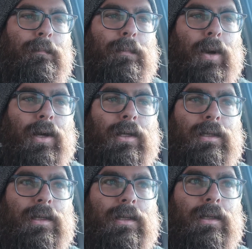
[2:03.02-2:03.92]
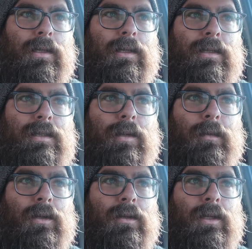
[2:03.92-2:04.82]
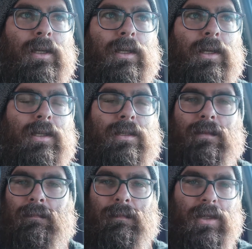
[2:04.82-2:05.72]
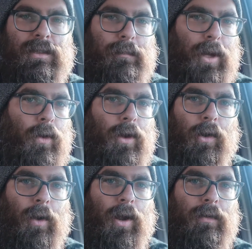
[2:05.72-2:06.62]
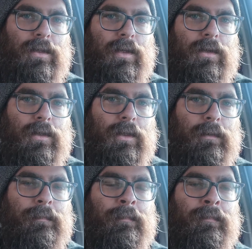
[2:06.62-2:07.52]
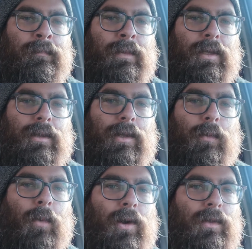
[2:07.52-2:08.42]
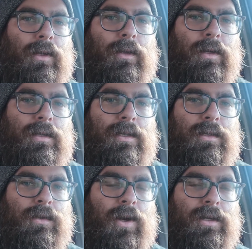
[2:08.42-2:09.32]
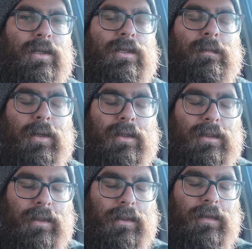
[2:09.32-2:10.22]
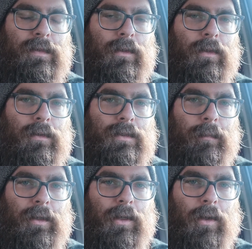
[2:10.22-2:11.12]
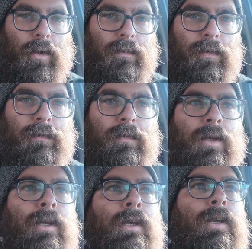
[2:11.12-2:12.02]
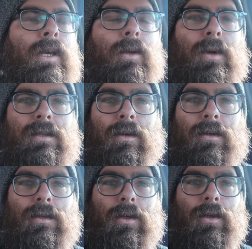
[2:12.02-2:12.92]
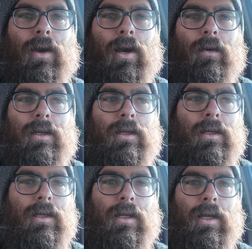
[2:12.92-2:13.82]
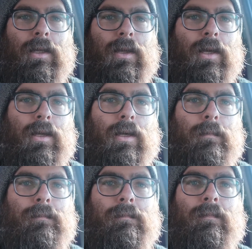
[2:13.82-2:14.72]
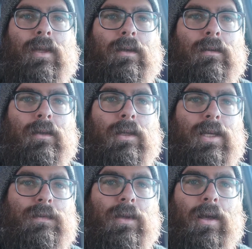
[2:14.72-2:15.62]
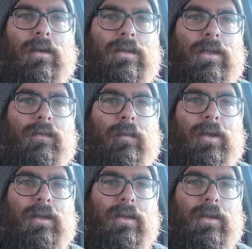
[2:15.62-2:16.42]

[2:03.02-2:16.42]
but similarly it's just a power and ground essentially. They weren't the clearest instructions, but it still gives you a little something to go off of. Anyways, I'll show you how I did it, and then the links for that other stuff will be in the